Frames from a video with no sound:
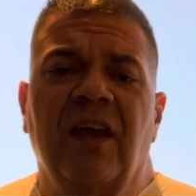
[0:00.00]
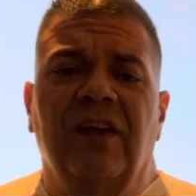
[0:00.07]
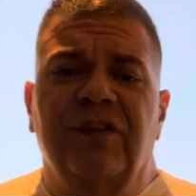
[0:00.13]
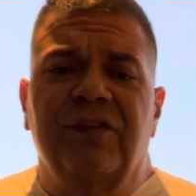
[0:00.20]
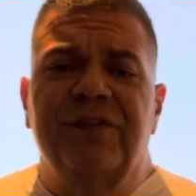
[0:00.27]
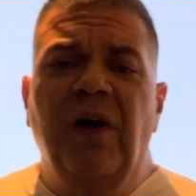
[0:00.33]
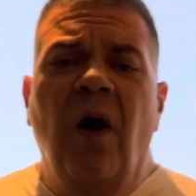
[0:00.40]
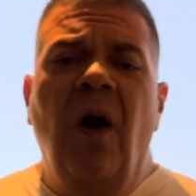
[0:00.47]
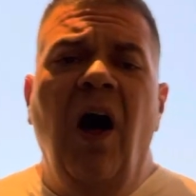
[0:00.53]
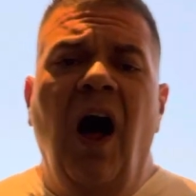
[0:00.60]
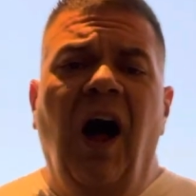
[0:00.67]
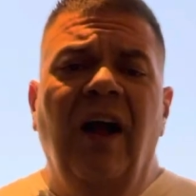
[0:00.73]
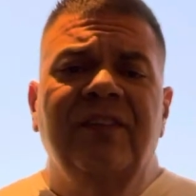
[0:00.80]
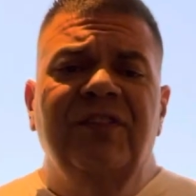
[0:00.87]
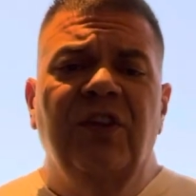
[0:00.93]
So
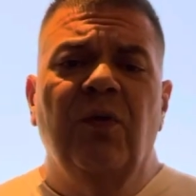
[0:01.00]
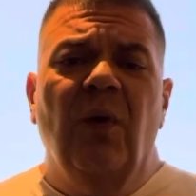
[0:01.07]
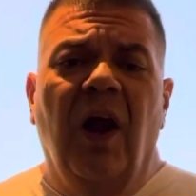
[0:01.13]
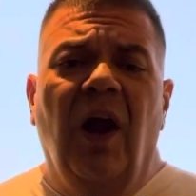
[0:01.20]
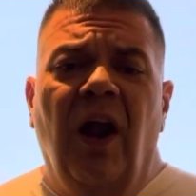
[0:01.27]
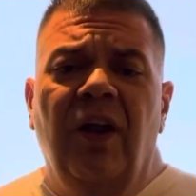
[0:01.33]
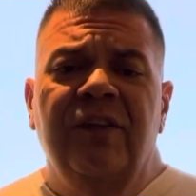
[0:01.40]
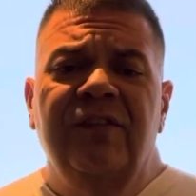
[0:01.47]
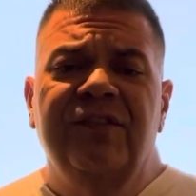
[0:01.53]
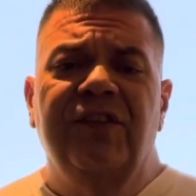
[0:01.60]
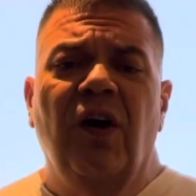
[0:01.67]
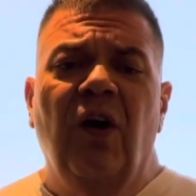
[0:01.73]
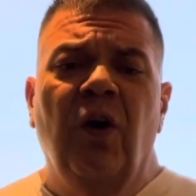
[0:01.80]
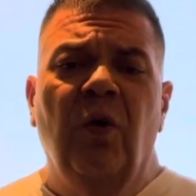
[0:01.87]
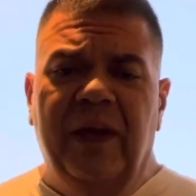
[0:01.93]
hard to earn,
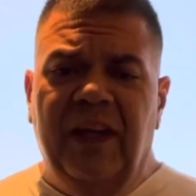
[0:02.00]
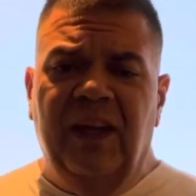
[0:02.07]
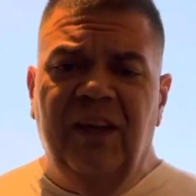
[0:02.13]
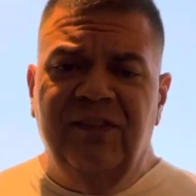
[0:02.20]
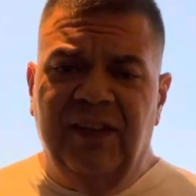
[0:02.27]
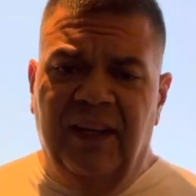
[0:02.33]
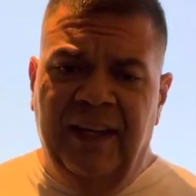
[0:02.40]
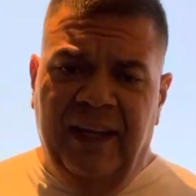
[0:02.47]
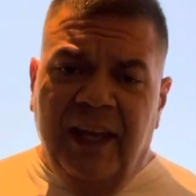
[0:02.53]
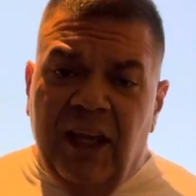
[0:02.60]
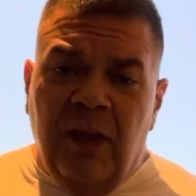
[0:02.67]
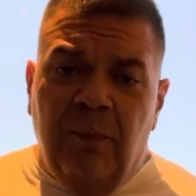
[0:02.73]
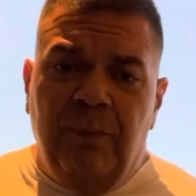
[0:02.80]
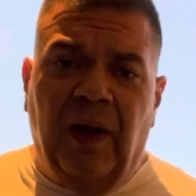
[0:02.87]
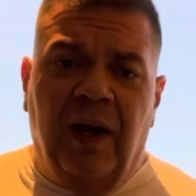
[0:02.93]
so
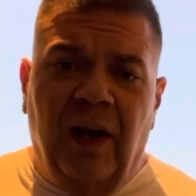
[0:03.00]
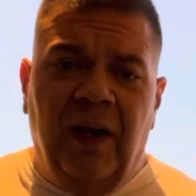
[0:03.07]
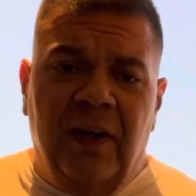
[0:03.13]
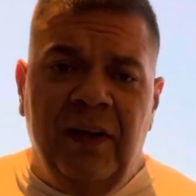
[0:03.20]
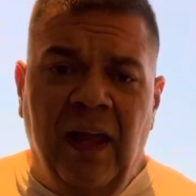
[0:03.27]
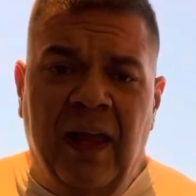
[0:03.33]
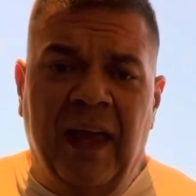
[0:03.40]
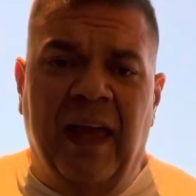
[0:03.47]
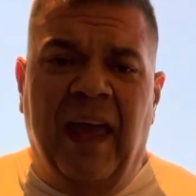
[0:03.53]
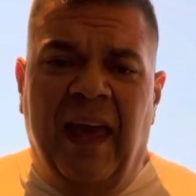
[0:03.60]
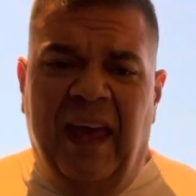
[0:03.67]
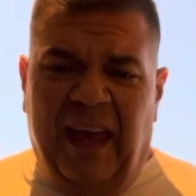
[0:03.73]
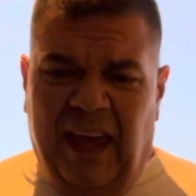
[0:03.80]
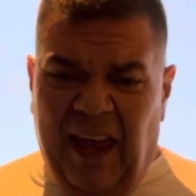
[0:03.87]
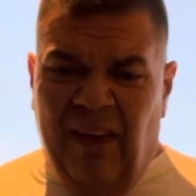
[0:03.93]
easily burned.
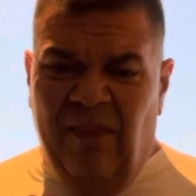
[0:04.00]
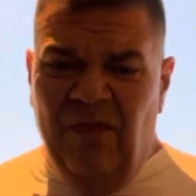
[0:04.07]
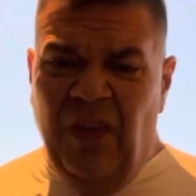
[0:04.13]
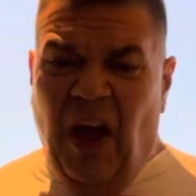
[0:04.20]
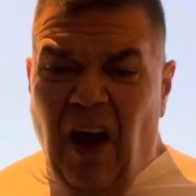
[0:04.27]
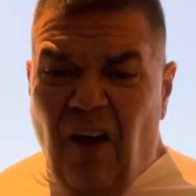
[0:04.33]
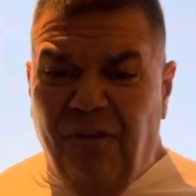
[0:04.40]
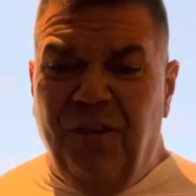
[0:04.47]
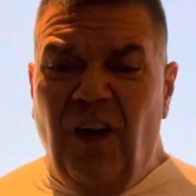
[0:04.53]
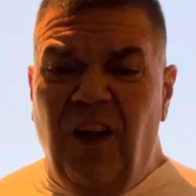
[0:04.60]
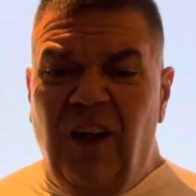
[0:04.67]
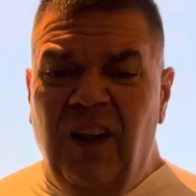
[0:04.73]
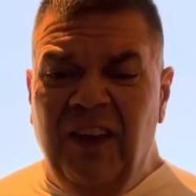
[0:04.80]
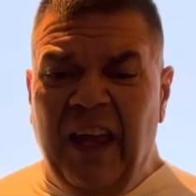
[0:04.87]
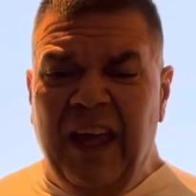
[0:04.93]
In the
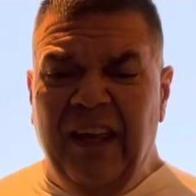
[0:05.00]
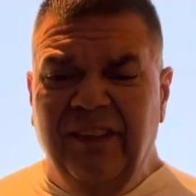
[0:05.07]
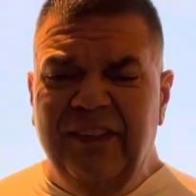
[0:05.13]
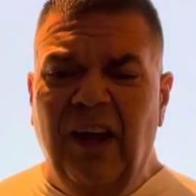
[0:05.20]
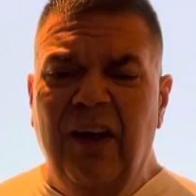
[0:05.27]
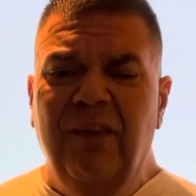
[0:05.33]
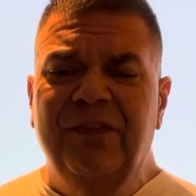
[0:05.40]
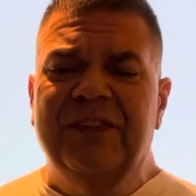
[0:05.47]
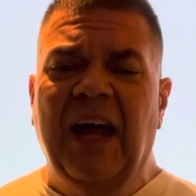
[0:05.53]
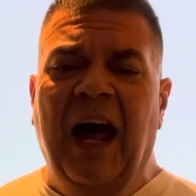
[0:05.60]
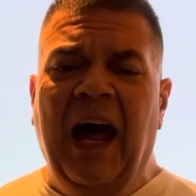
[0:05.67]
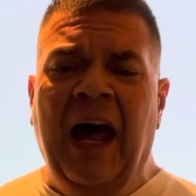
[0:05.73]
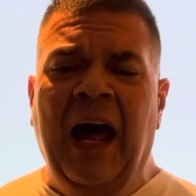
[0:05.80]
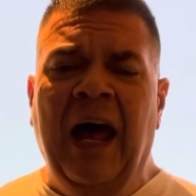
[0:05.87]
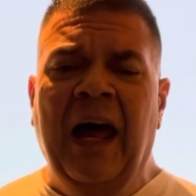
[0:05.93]
fullness of
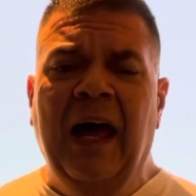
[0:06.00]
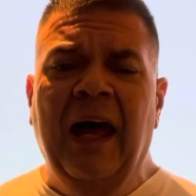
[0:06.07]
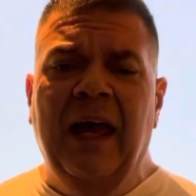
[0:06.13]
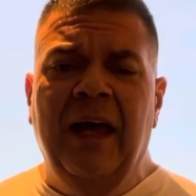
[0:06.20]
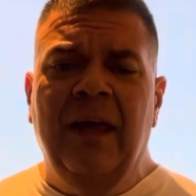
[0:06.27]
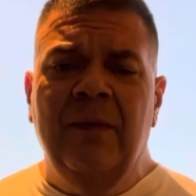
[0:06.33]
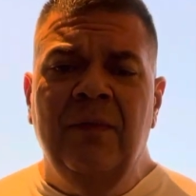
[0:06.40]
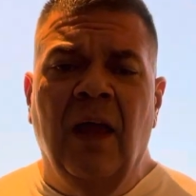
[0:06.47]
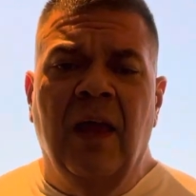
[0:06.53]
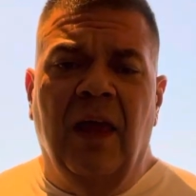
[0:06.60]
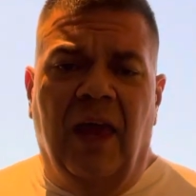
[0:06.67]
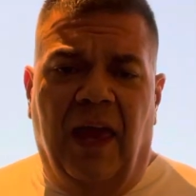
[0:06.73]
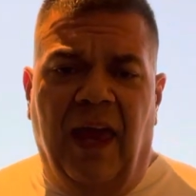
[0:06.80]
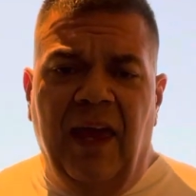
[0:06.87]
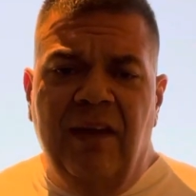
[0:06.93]
time,
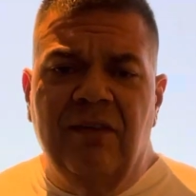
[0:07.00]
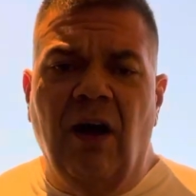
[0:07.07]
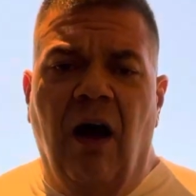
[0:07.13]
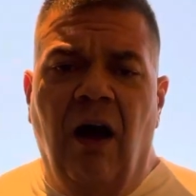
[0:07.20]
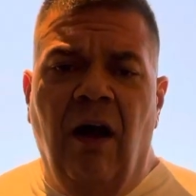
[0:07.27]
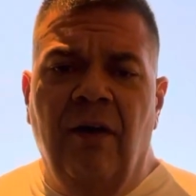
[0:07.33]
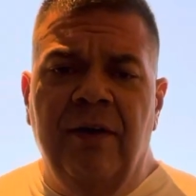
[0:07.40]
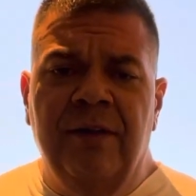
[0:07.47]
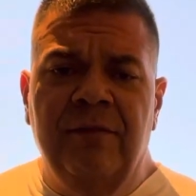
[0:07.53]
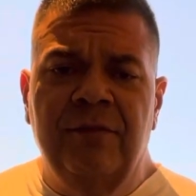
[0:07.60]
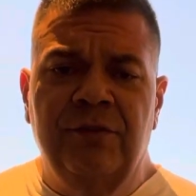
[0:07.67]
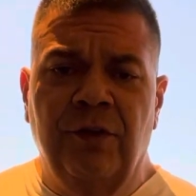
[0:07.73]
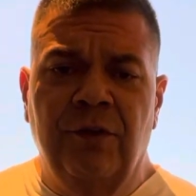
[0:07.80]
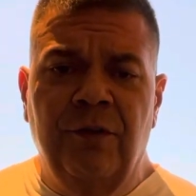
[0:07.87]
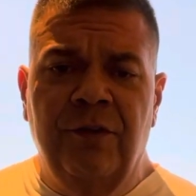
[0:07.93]
a garden
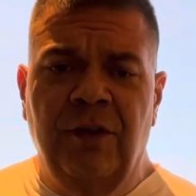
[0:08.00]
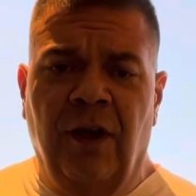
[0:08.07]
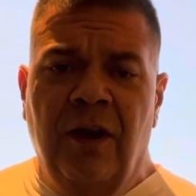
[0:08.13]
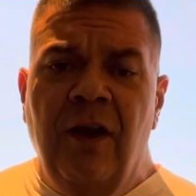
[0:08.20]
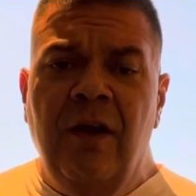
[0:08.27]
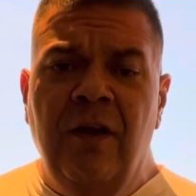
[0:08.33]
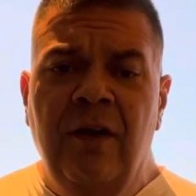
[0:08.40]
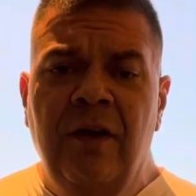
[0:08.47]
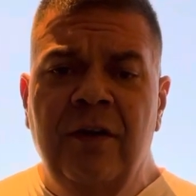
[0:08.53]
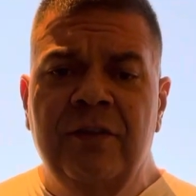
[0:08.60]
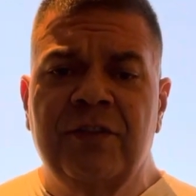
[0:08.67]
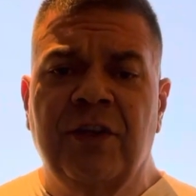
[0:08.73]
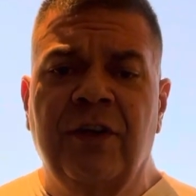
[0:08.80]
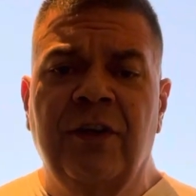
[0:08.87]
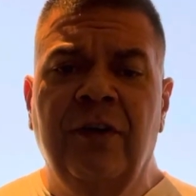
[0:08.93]
to
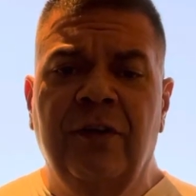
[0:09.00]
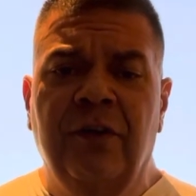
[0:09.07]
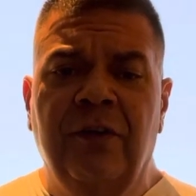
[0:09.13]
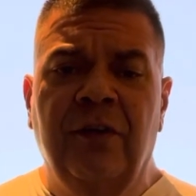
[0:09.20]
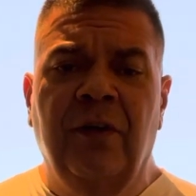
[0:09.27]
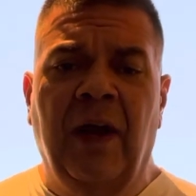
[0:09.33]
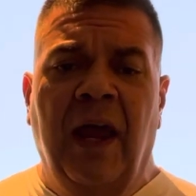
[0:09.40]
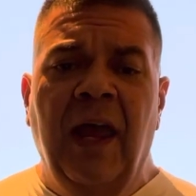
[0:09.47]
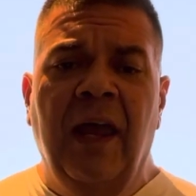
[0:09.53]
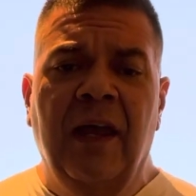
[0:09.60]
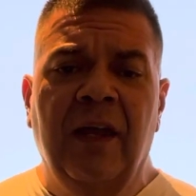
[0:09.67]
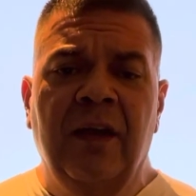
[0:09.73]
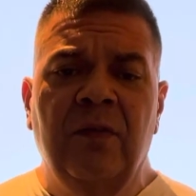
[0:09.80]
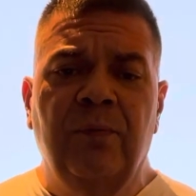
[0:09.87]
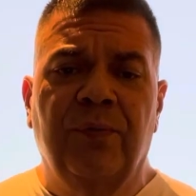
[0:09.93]
nurture
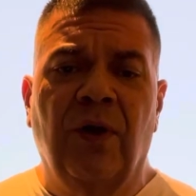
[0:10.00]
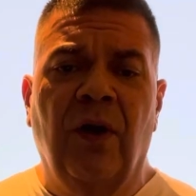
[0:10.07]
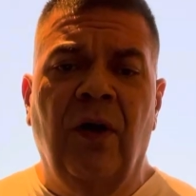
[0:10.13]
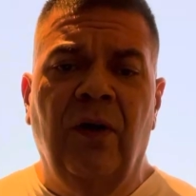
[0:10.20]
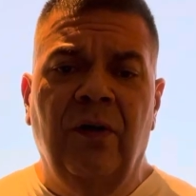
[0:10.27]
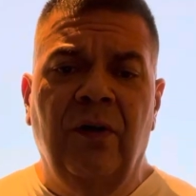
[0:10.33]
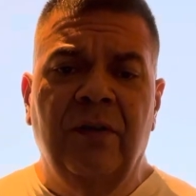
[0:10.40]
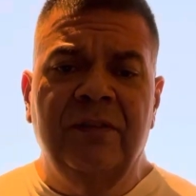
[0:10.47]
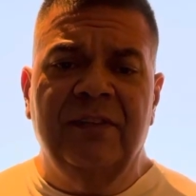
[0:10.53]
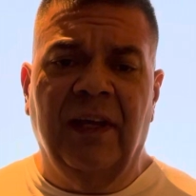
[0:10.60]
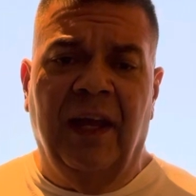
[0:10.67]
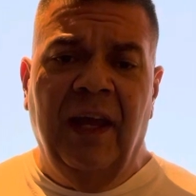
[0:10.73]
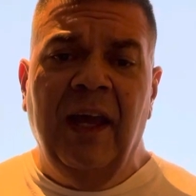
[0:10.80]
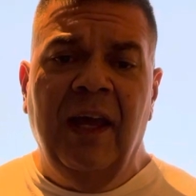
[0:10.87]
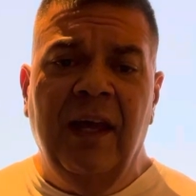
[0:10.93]
and
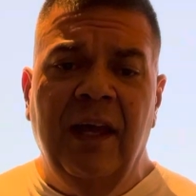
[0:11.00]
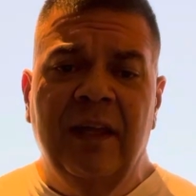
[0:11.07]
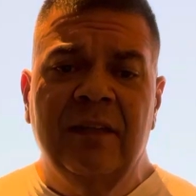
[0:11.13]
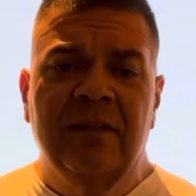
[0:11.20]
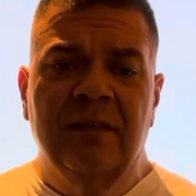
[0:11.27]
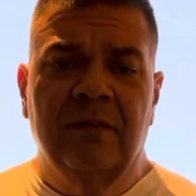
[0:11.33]
protect.